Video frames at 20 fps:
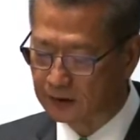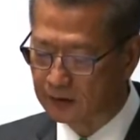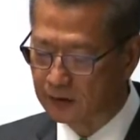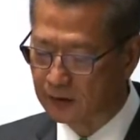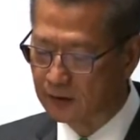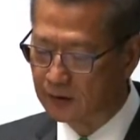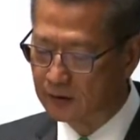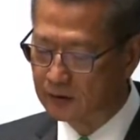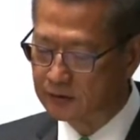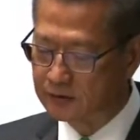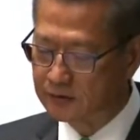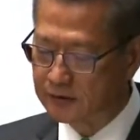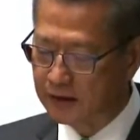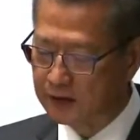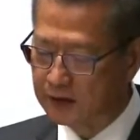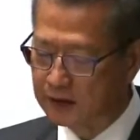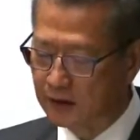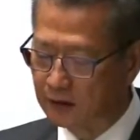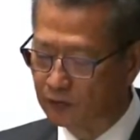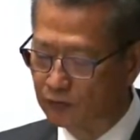and examine
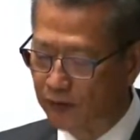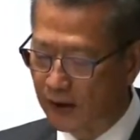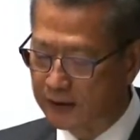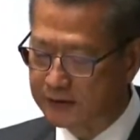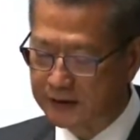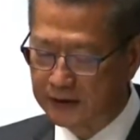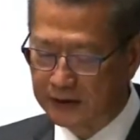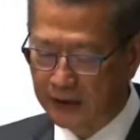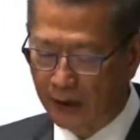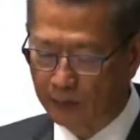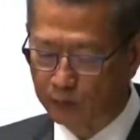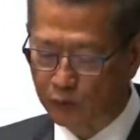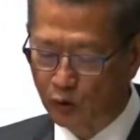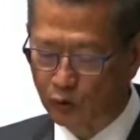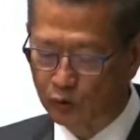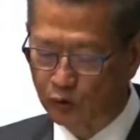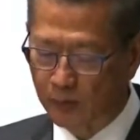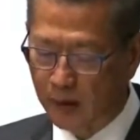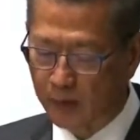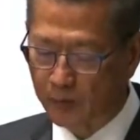how to further enhance
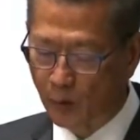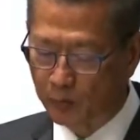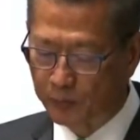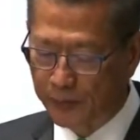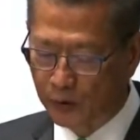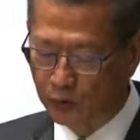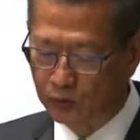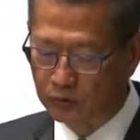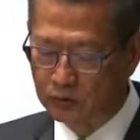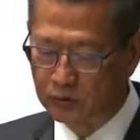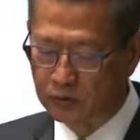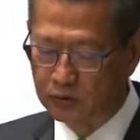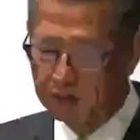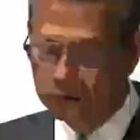our competitiveness